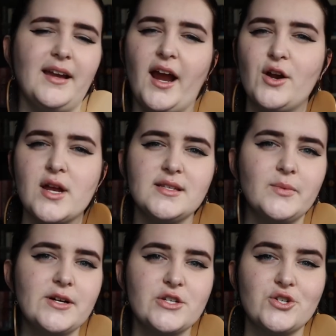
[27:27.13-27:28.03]
areas
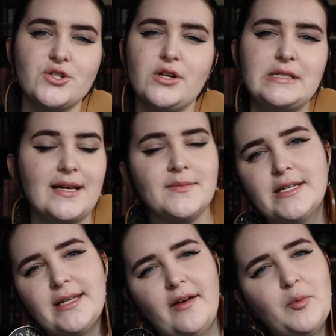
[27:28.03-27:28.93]
where it's
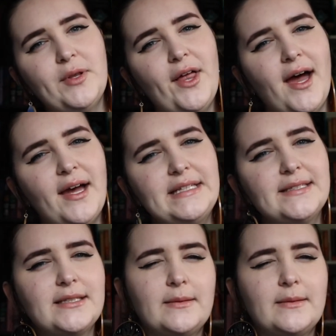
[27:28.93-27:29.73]
attempting to have a plot,